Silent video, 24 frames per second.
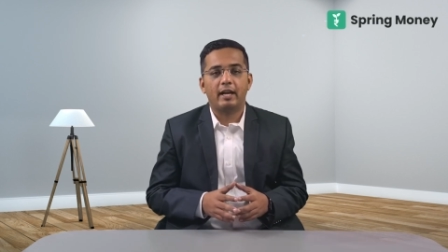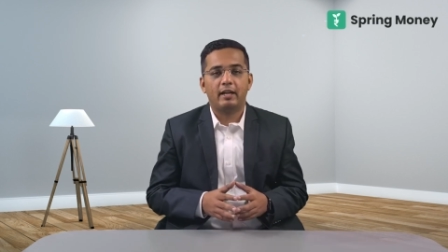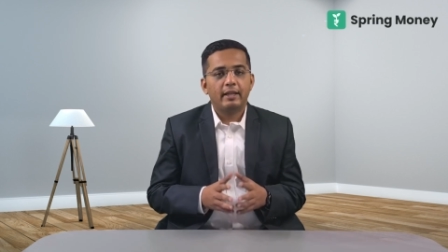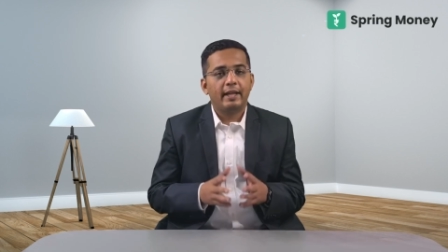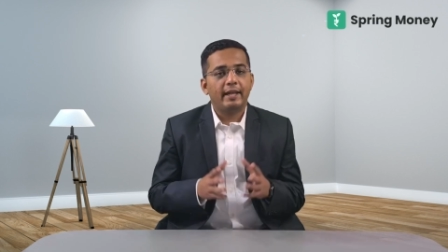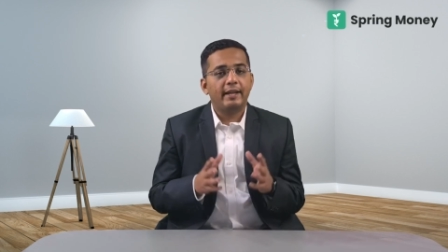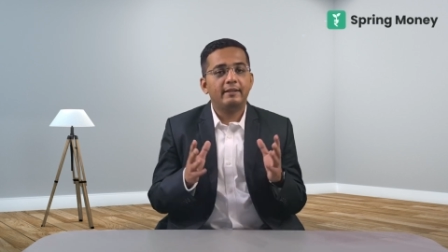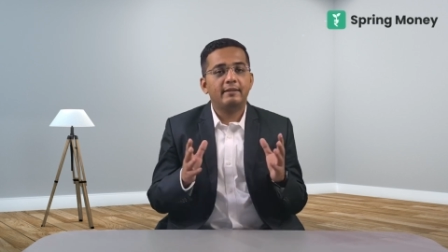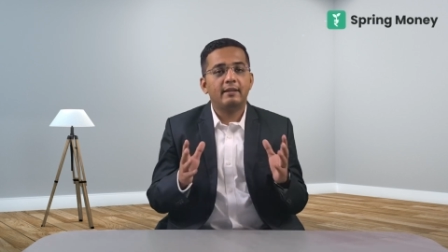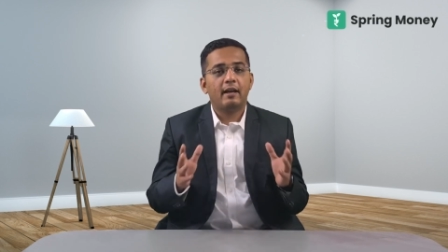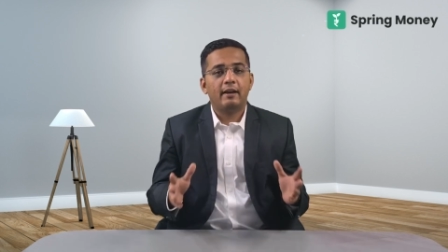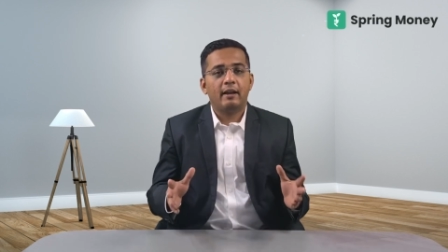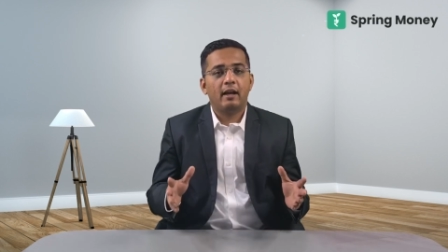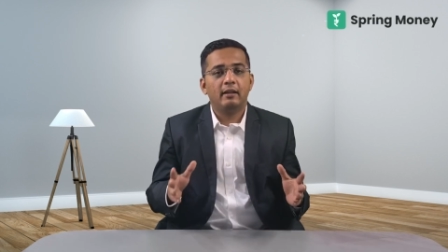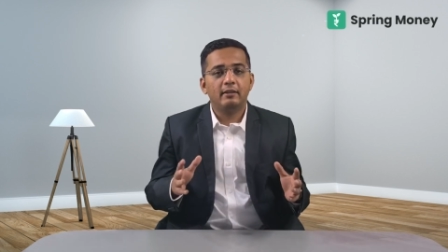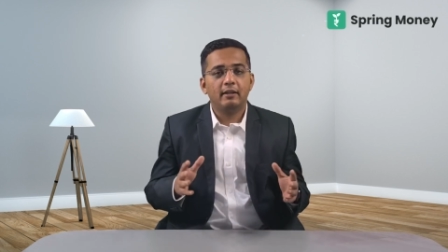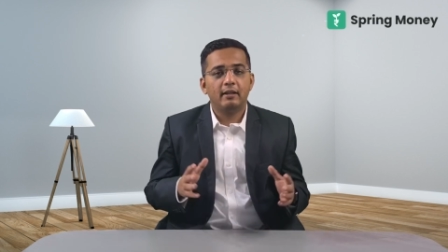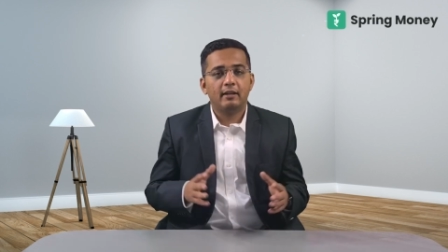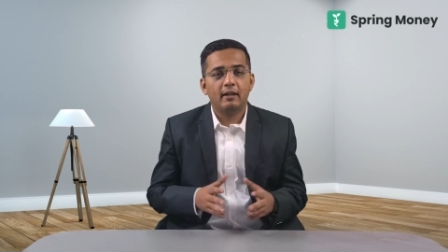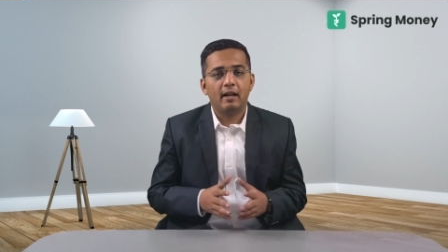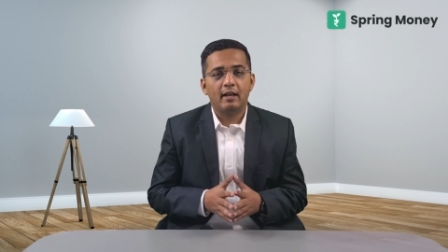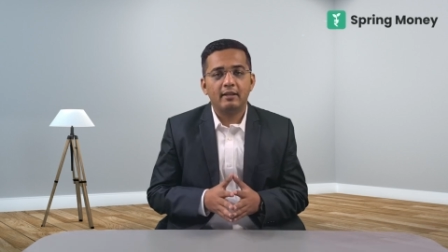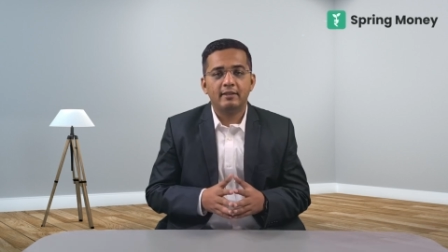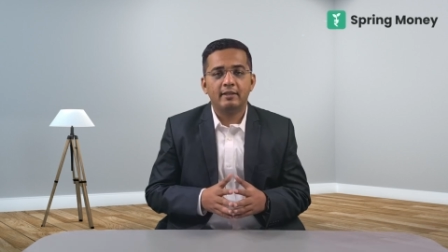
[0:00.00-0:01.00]
Another
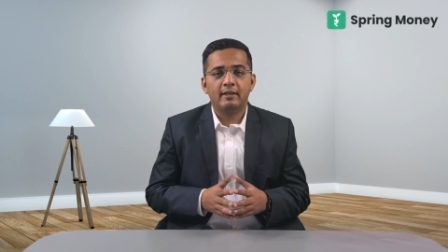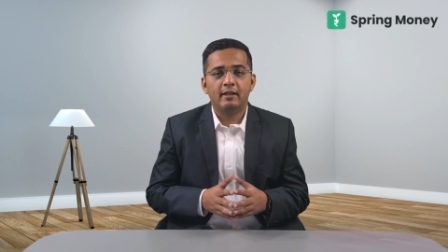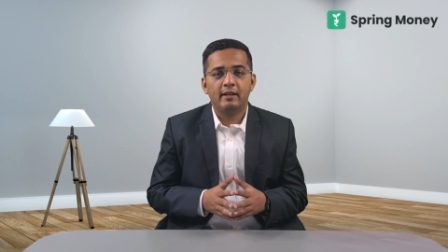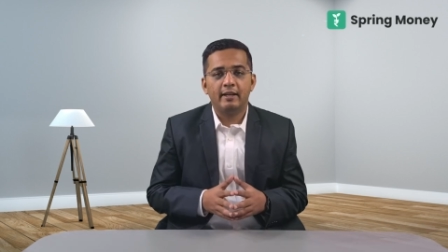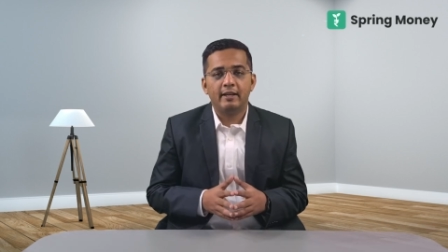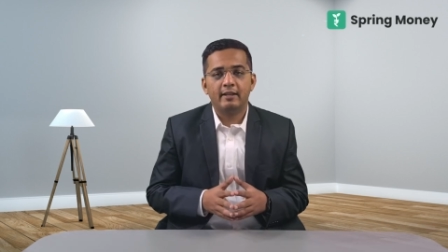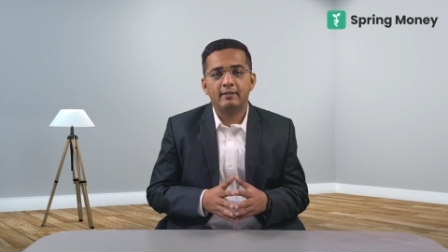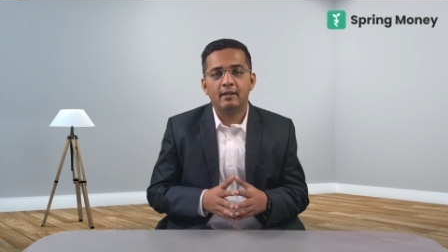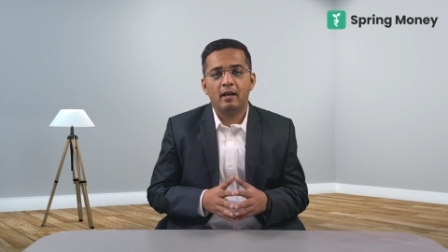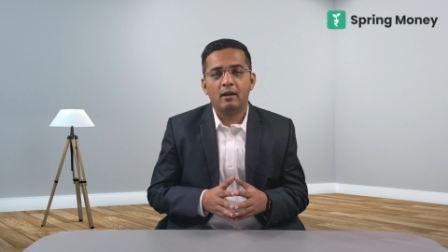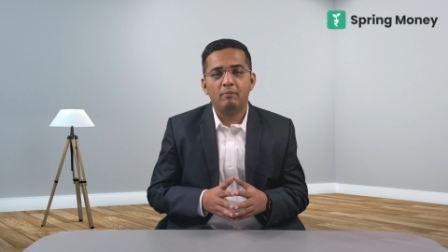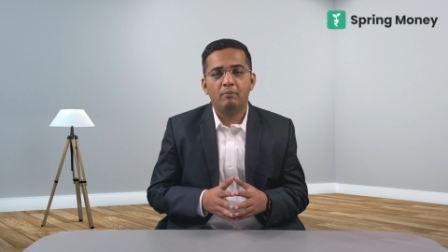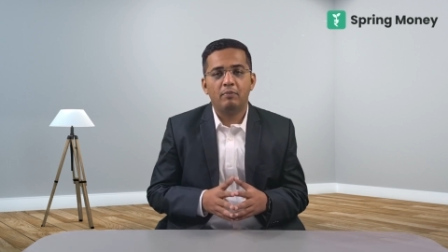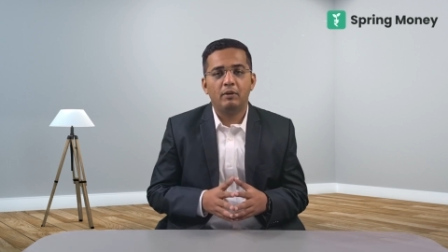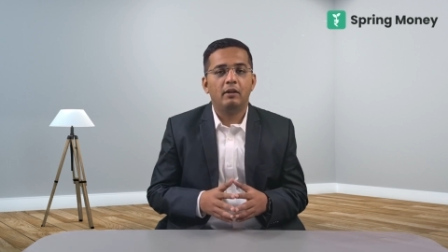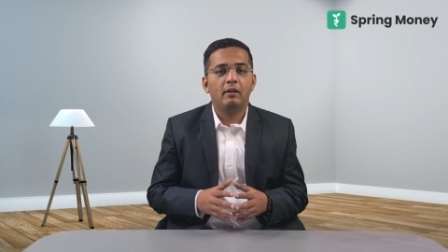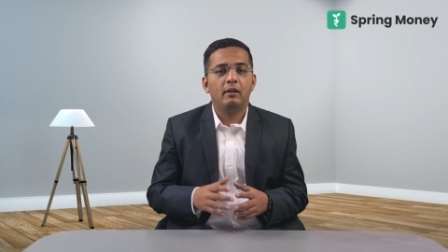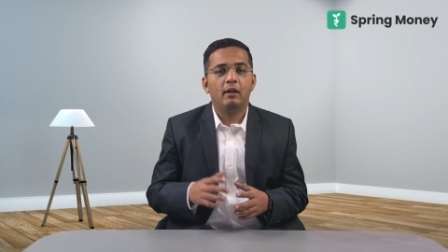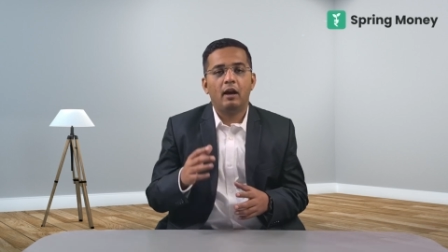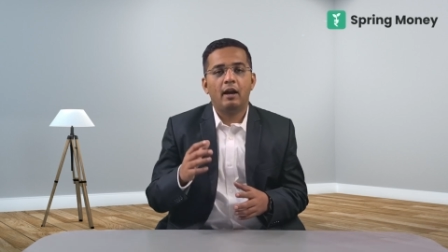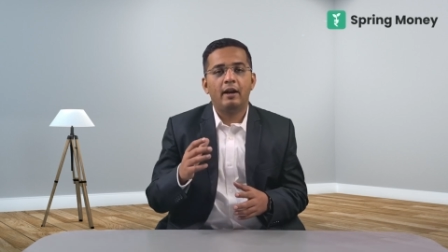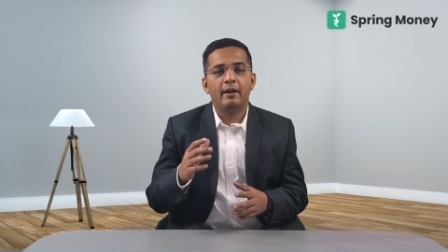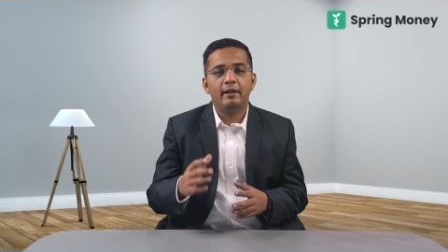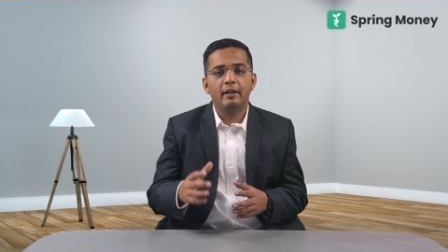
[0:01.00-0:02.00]
classical example
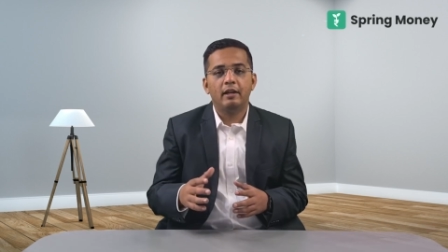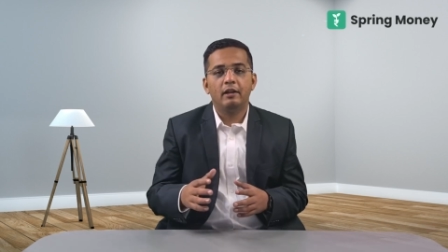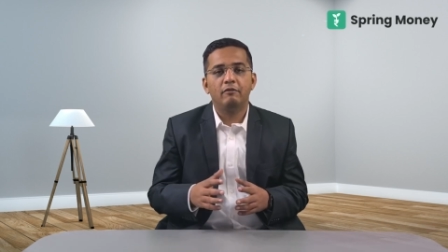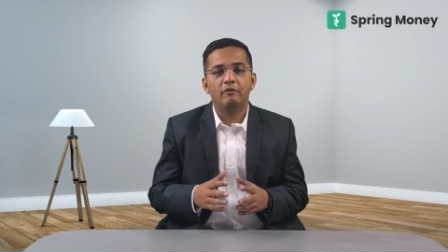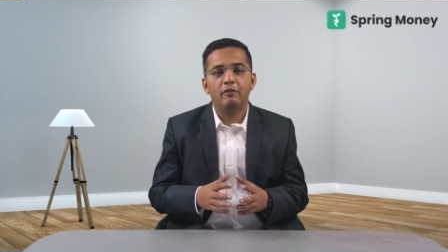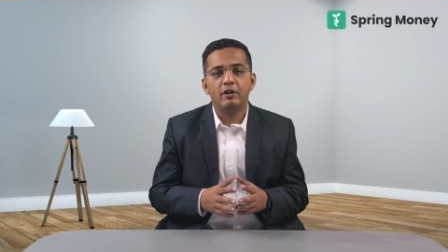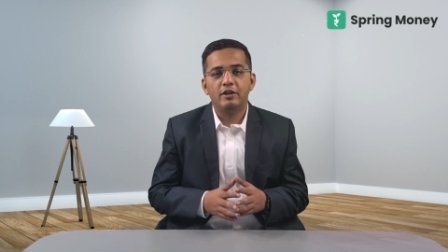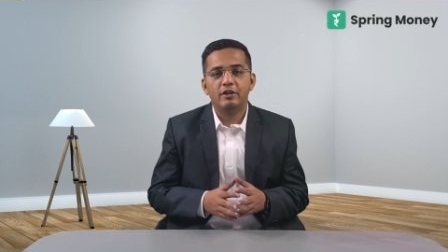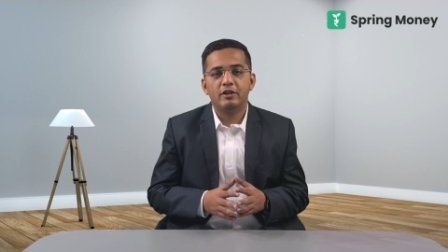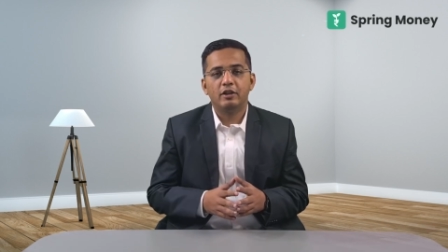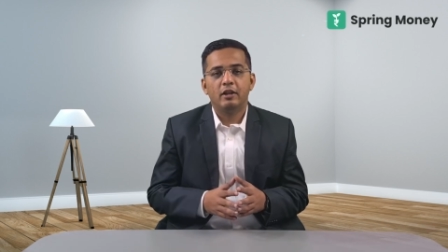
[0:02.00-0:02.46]
under which